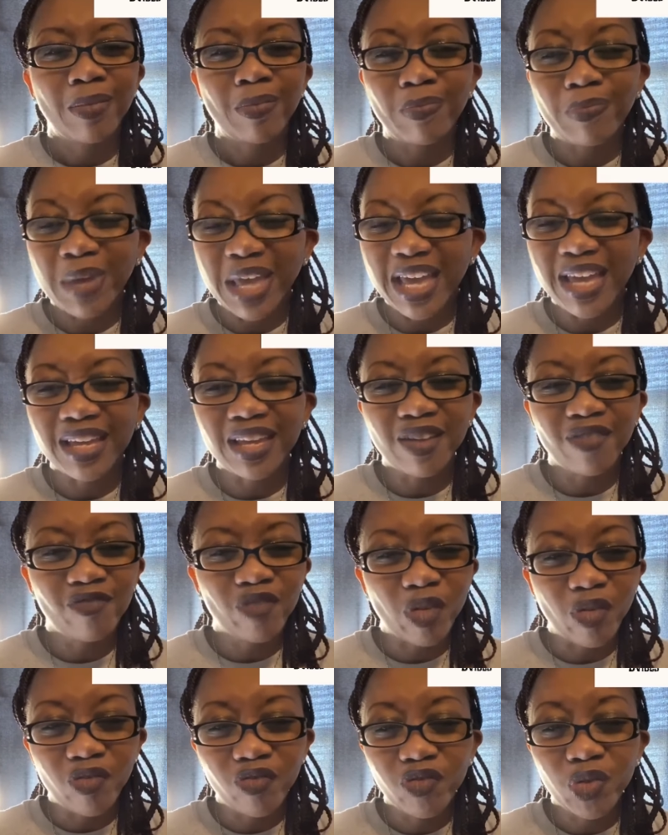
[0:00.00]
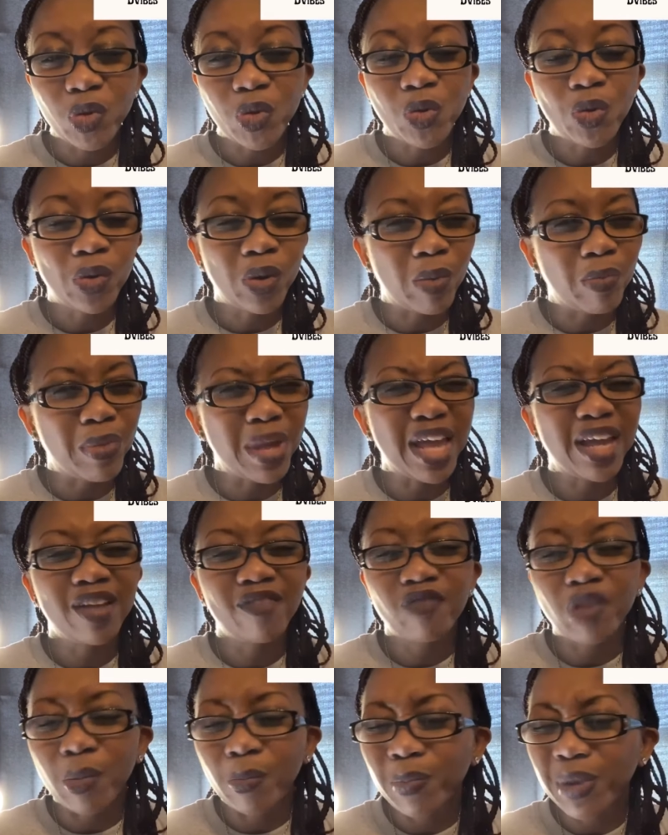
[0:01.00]
begging for food or begging
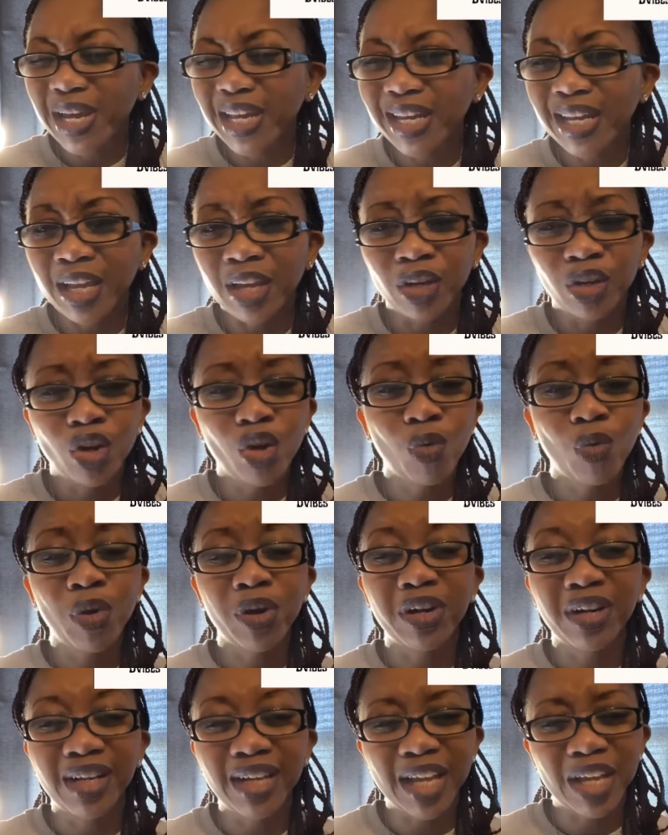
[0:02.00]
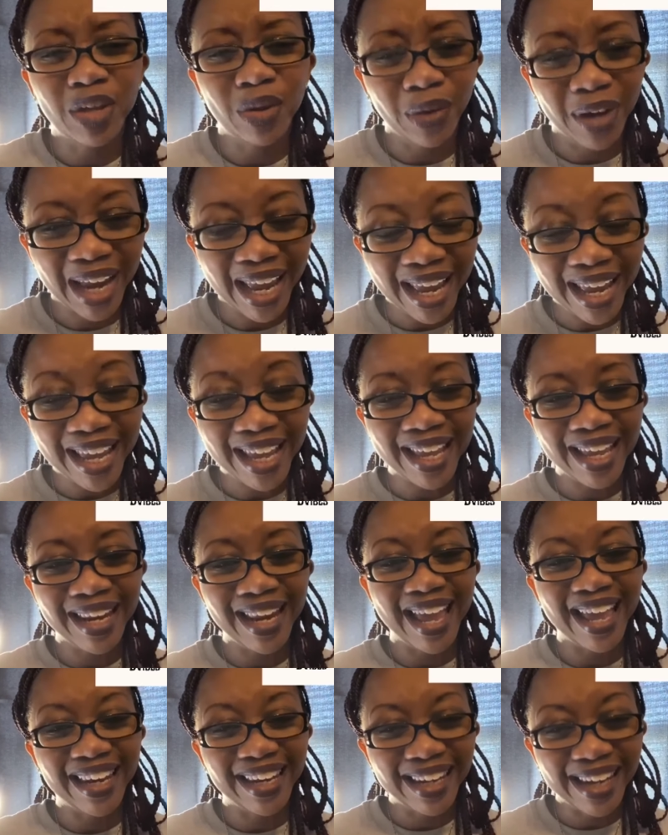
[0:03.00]
for money and nowhere to lay your head
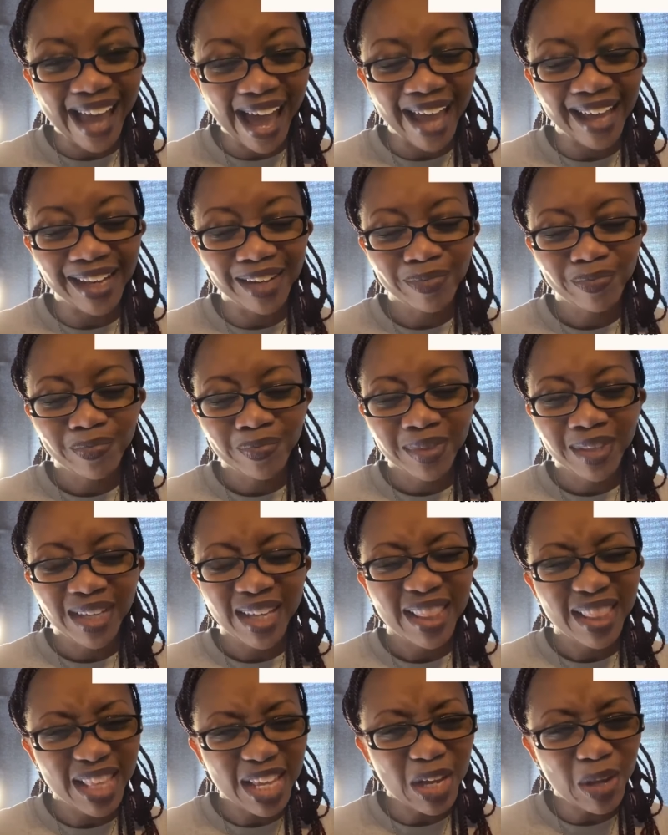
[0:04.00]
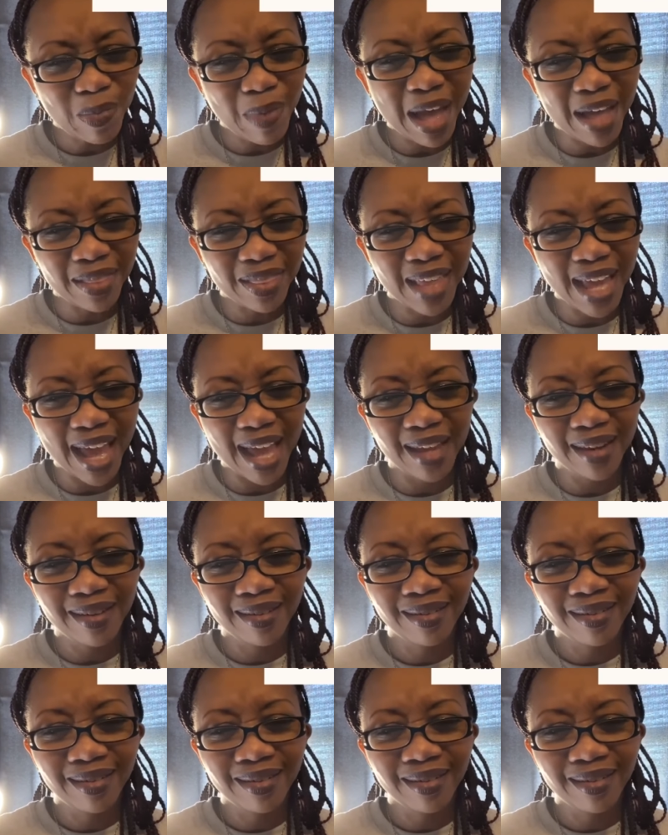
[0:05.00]
at night. Think about that.